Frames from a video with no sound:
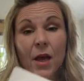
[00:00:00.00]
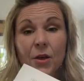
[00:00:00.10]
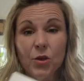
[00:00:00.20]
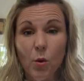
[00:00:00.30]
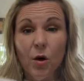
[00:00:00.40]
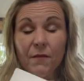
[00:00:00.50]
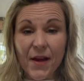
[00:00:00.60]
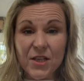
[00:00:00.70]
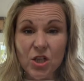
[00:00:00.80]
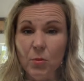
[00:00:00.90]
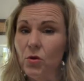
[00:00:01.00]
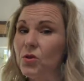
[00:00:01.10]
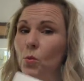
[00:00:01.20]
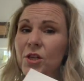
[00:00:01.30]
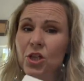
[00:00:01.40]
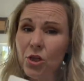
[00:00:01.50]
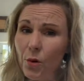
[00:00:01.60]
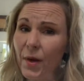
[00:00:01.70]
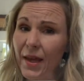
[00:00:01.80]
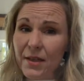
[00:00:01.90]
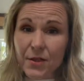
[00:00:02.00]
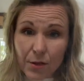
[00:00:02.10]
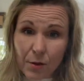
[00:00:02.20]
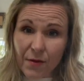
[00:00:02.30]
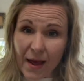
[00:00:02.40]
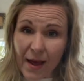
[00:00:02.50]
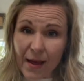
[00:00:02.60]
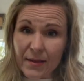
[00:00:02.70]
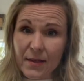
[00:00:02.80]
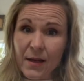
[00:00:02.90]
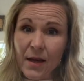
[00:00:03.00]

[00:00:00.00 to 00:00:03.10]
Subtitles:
your vegetables, which you can do that.